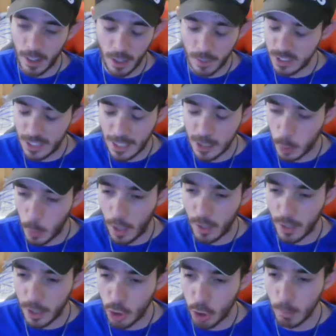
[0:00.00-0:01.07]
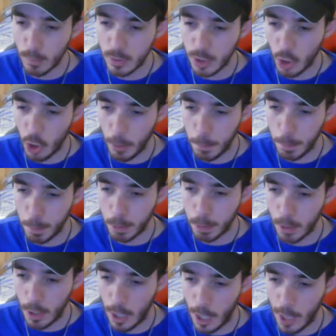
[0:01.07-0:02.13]
sexuality comes up
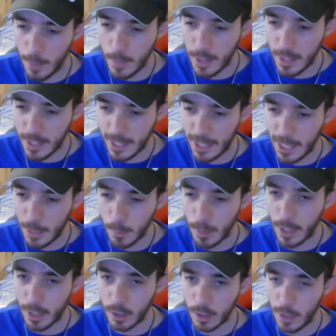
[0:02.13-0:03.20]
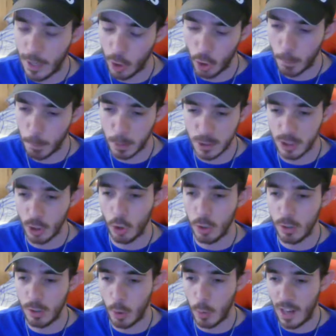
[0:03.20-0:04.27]
in a game like, I don't know,
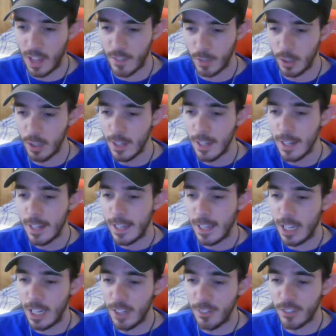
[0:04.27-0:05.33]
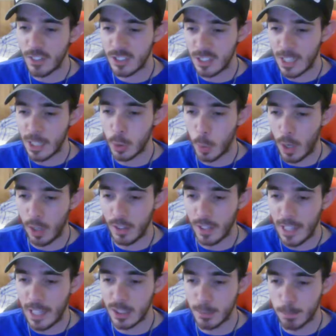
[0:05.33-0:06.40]
Persona or whatever, if sexuality
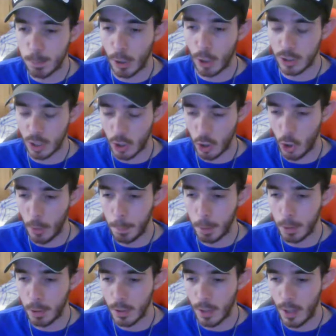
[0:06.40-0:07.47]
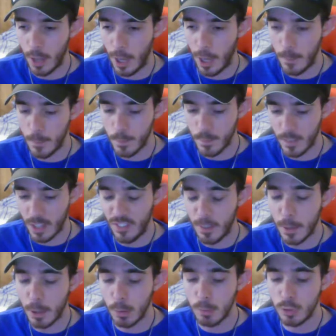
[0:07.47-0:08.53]
gets brought up If it
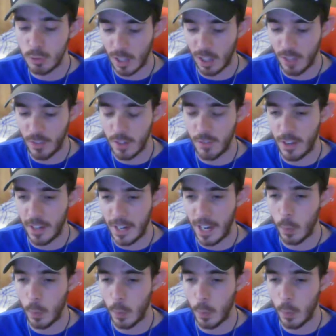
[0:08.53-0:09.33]
becomes relevant, then I